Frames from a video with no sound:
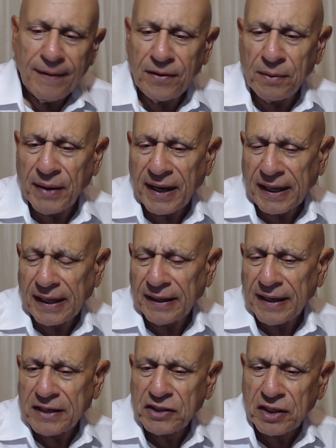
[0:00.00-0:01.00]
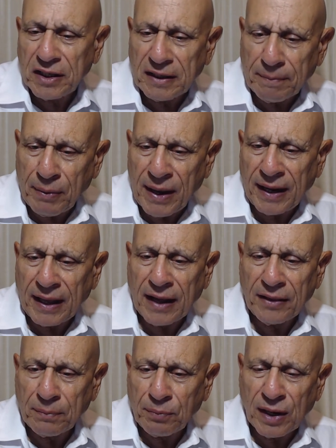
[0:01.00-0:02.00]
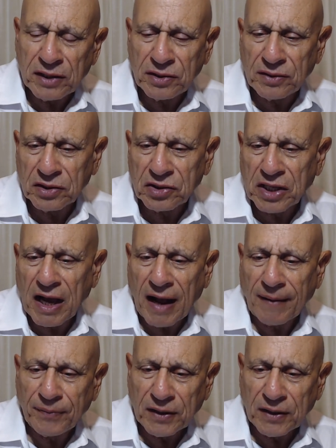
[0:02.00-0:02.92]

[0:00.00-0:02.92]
You might get less, depending on the price of the stock.